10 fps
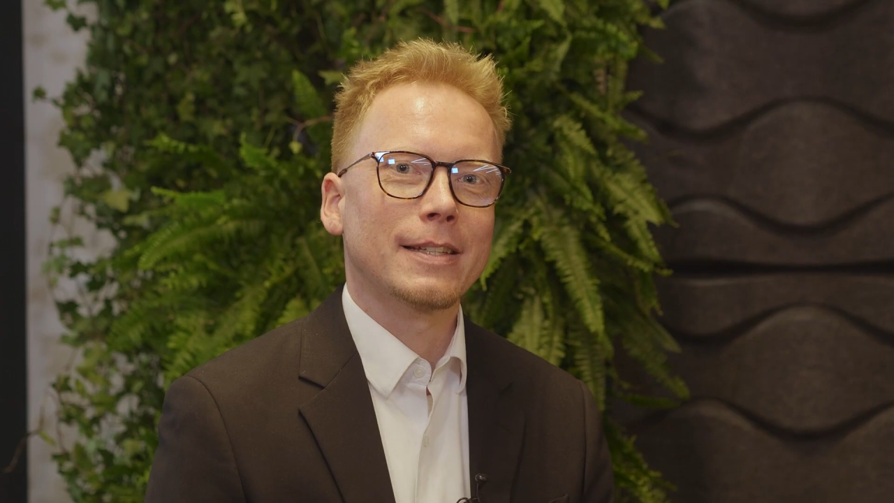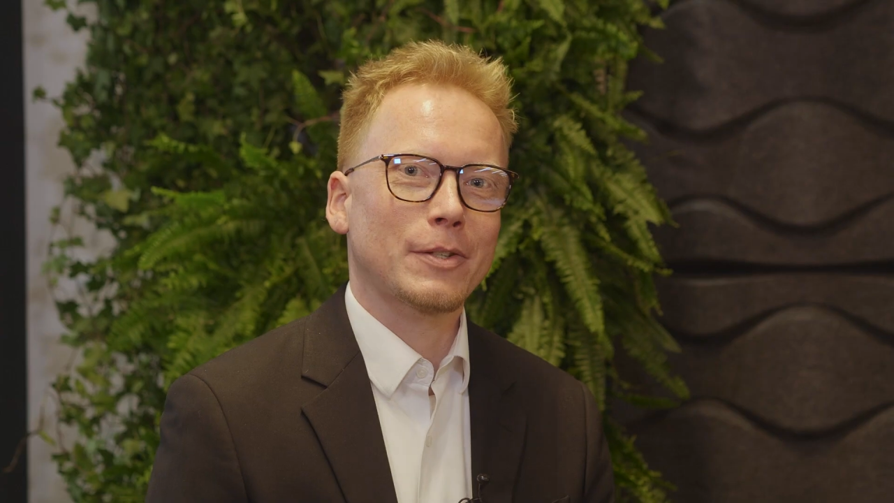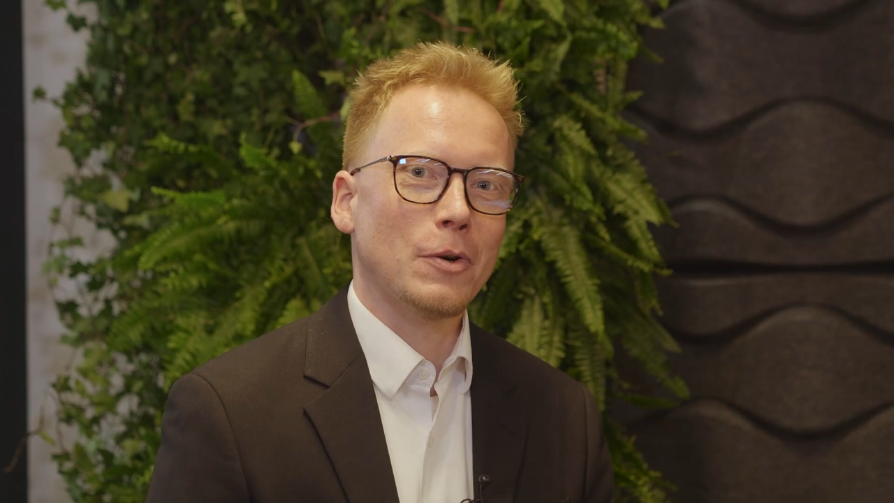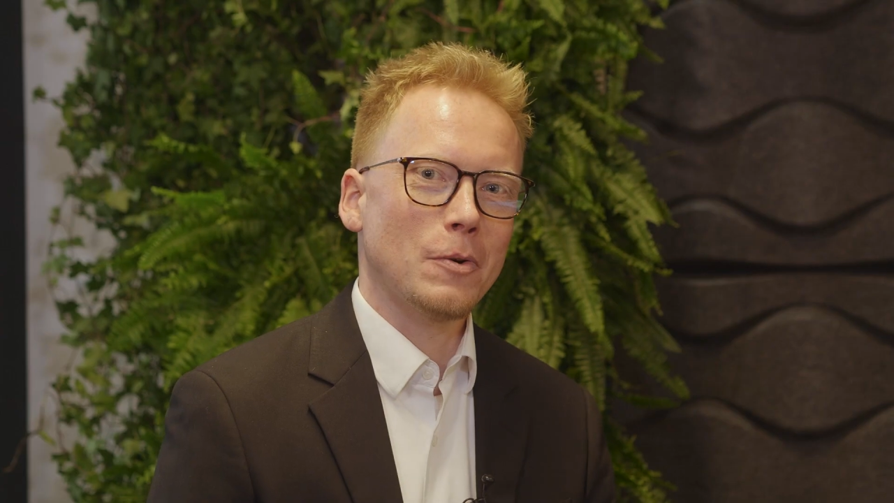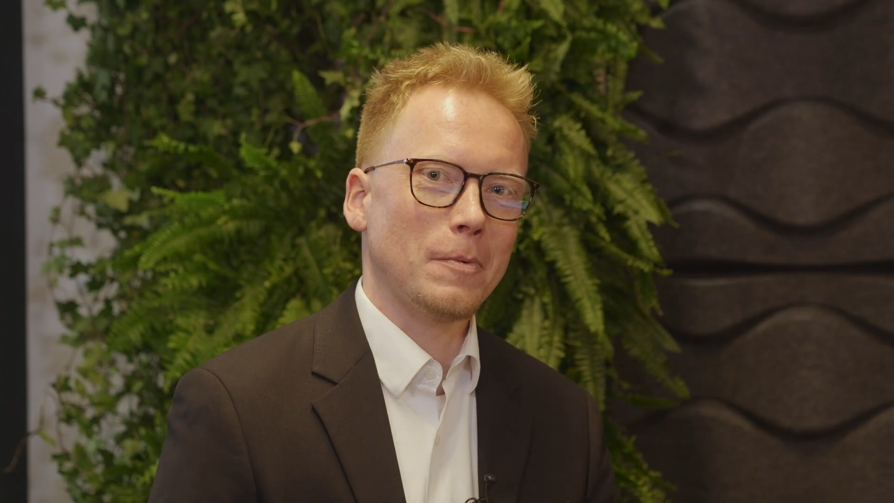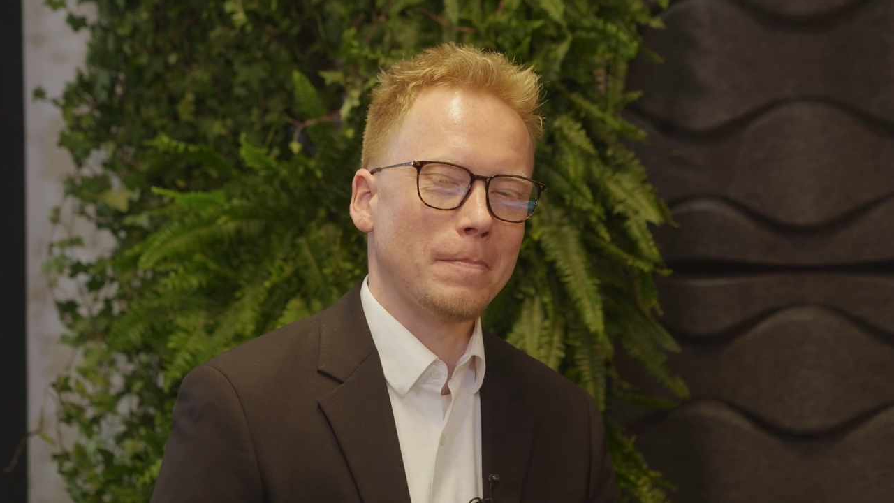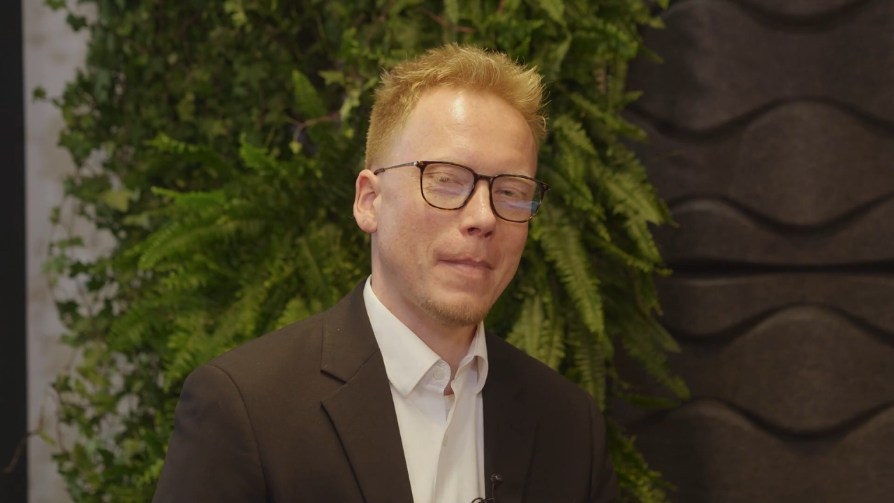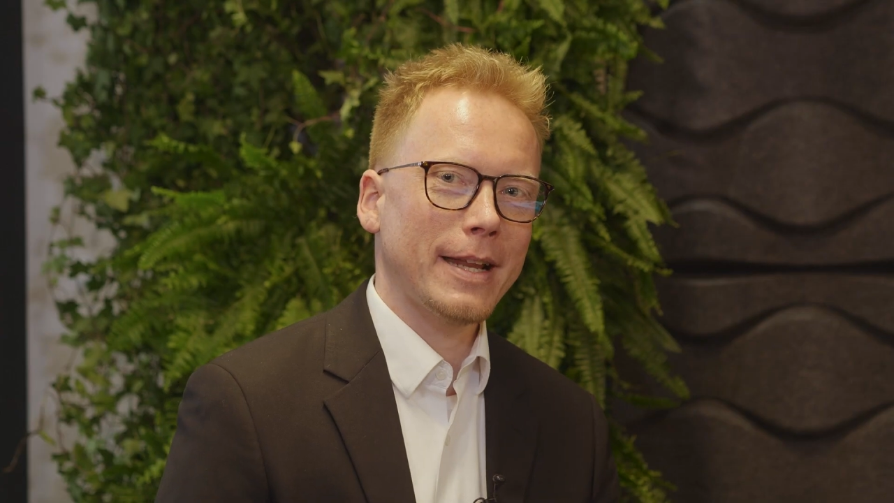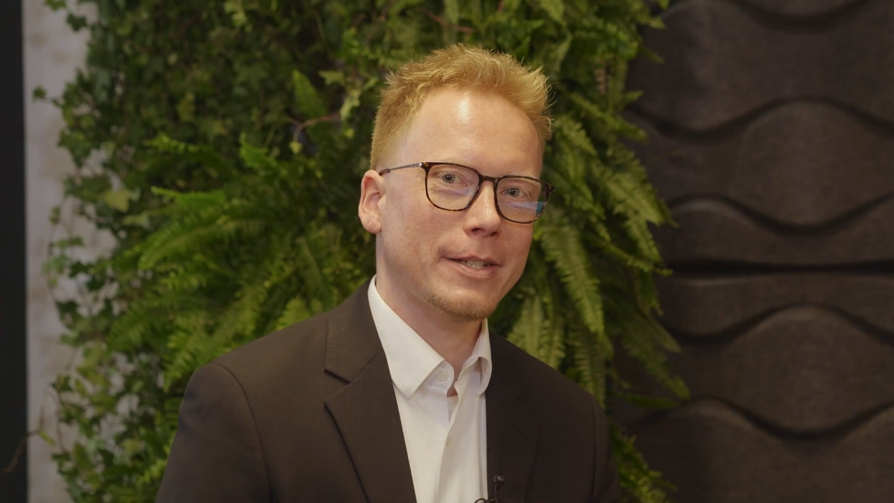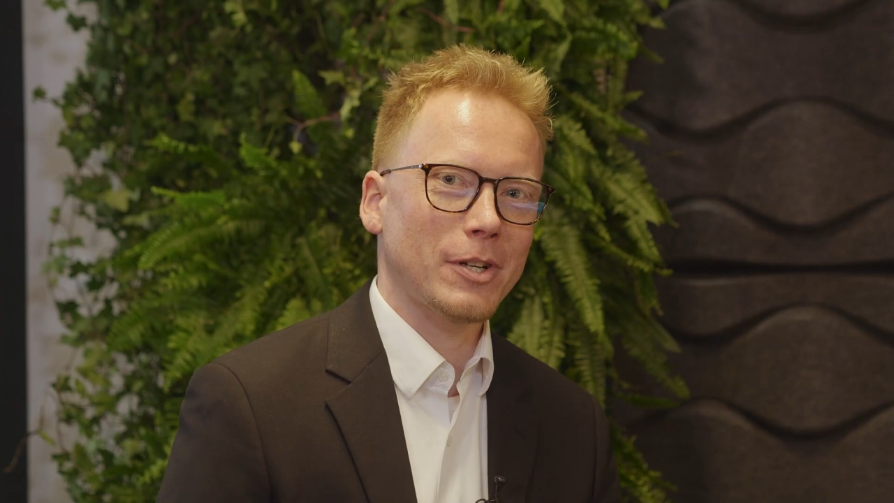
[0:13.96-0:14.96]
So
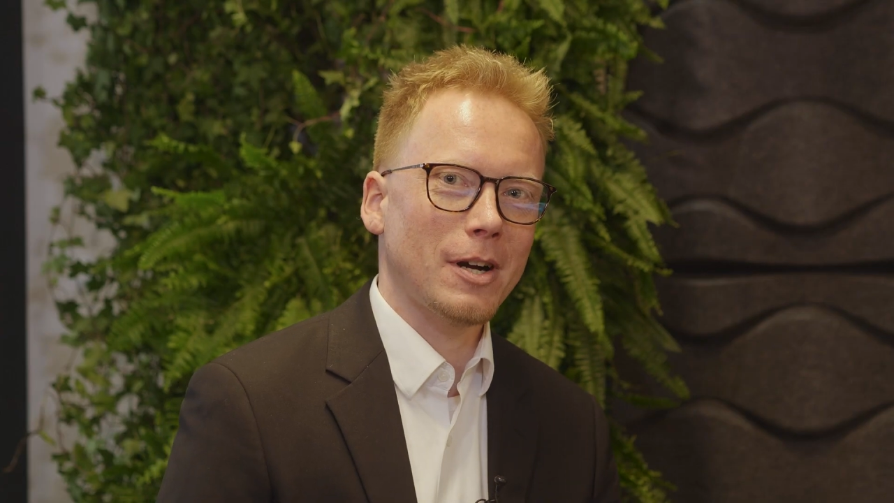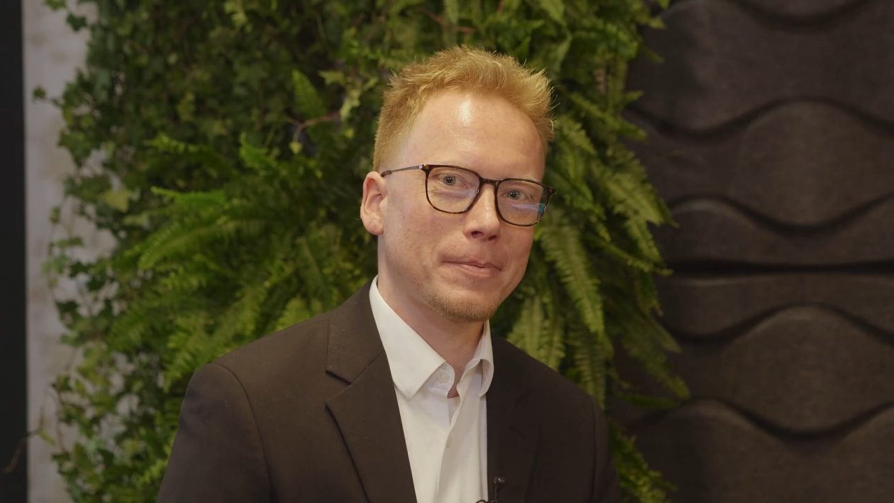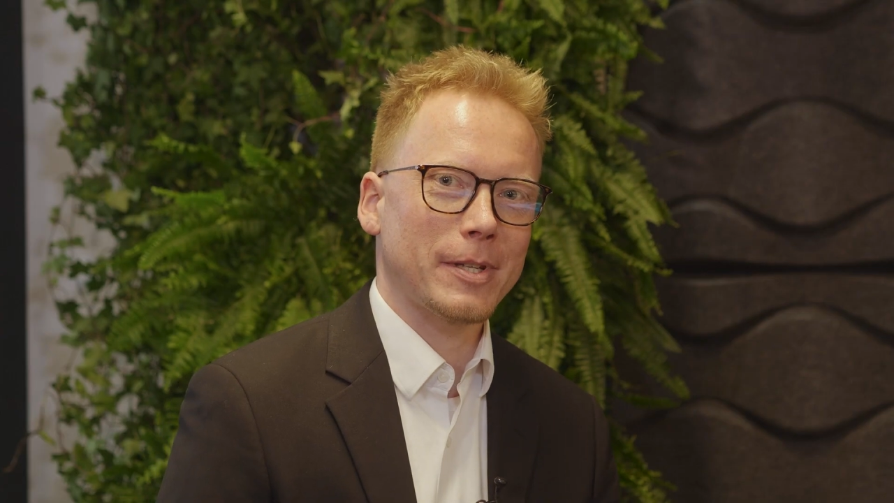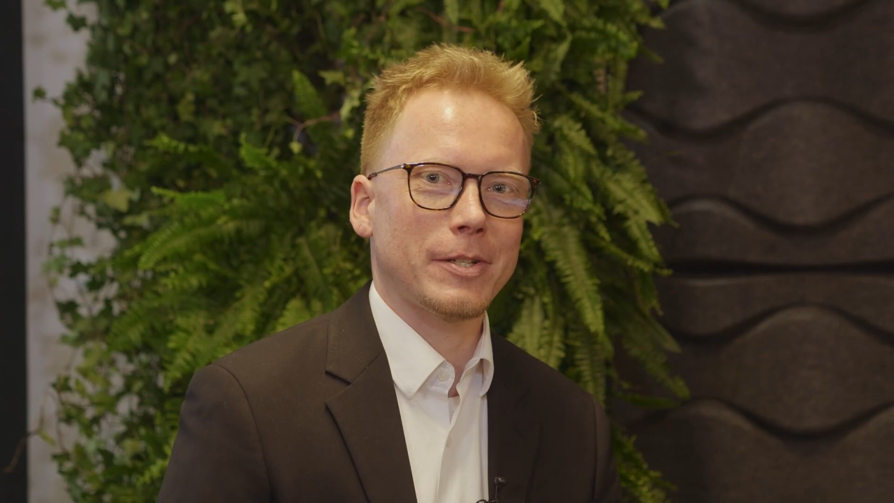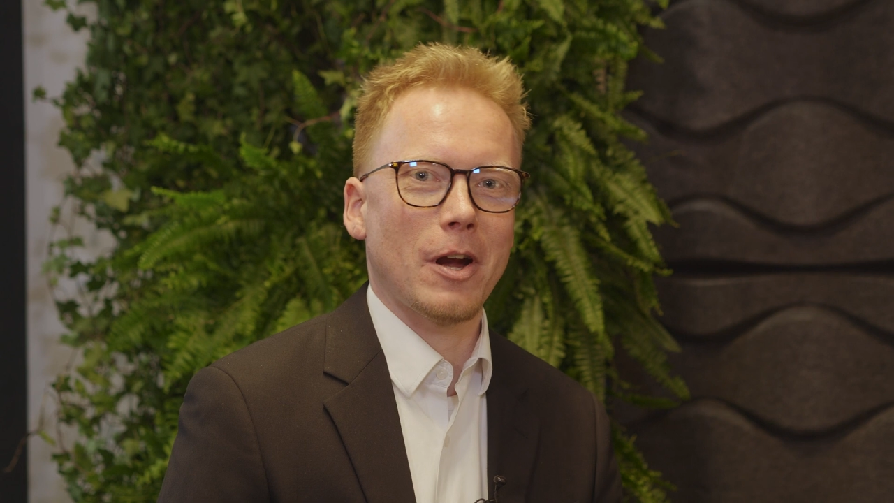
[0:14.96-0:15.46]
my jobs in